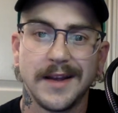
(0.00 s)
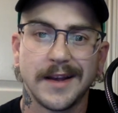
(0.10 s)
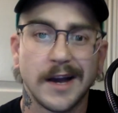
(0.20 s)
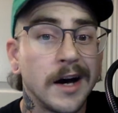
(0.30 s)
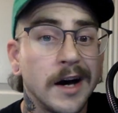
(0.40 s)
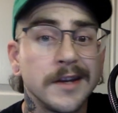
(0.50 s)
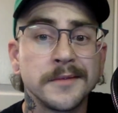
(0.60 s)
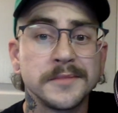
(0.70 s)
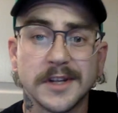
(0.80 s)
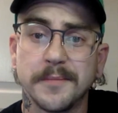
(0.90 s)

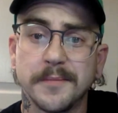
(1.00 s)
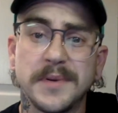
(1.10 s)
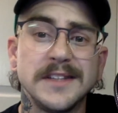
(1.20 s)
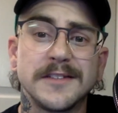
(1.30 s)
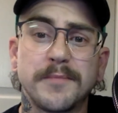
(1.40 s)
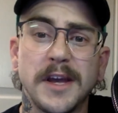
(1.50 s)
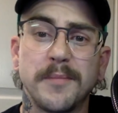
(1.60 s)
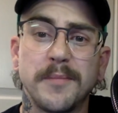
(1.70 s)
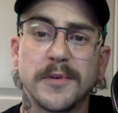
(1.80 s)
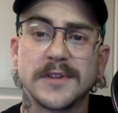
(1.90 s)
Condoms, a piece of
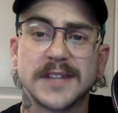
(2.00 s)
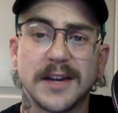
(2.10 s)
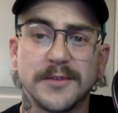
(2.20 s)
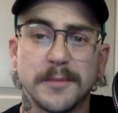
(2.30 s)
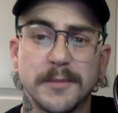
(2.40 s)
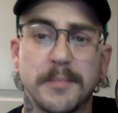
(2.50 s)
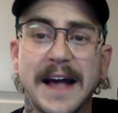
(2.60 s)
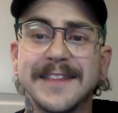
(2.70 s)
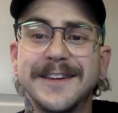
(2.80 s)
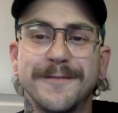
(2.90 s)
paper titled The
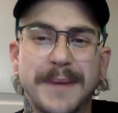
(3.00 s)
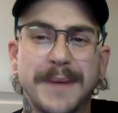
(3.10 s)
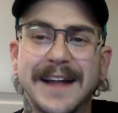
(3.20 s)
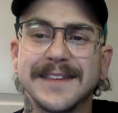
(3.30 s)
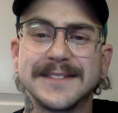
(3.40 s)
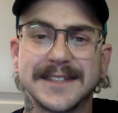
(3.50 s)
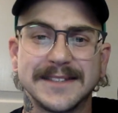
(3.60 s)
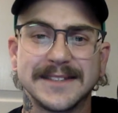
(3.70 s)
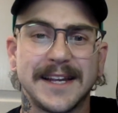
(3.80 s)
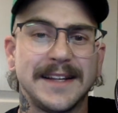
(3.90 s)
Ballad of Ballads
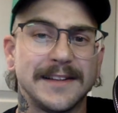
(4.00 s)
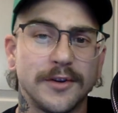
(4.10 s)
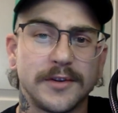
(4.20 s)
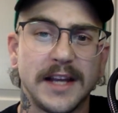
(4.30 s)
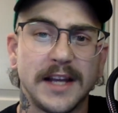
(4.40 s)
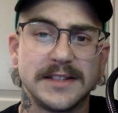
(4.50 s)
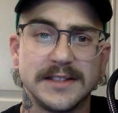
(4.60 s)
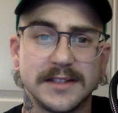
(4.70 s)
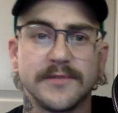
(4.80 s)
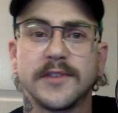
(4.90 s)
containing the locations
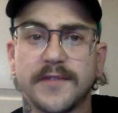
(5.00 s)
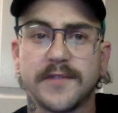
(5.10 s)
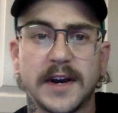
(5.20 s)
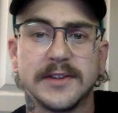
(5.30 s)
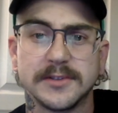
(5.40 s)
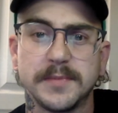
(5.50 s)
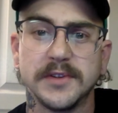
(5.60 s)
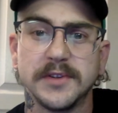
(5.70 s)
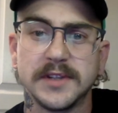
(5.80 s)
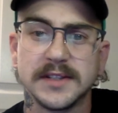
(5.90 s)
of the Finders'
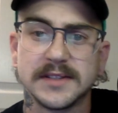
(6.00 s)
buildings.